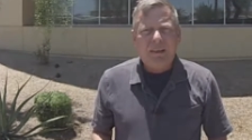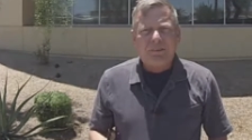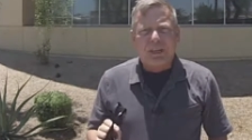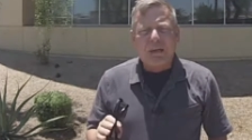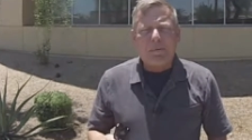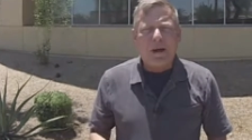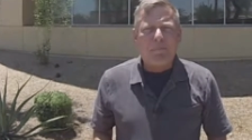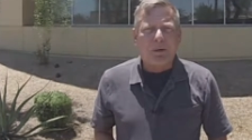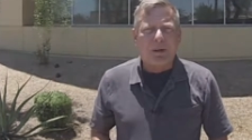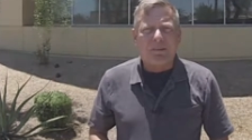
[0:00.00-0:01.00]
So keep
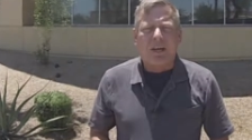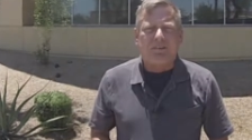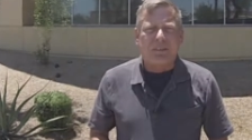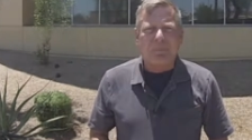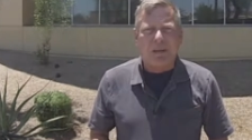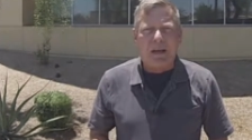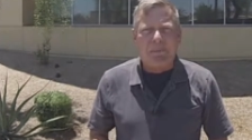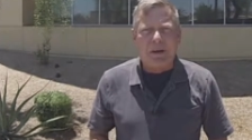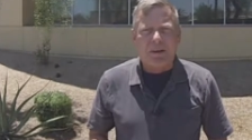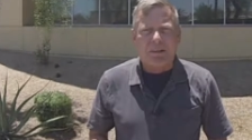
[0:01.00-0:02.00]
on protesting the Planned
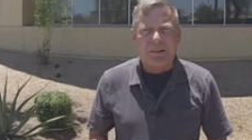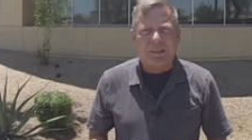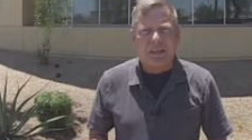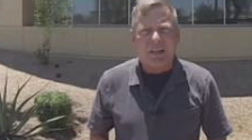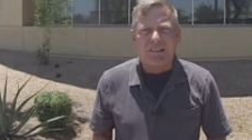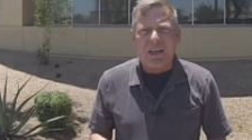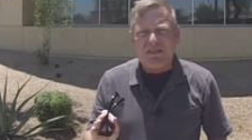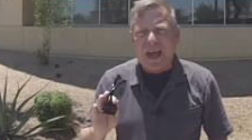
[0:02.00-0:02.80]
Parenthood clinics.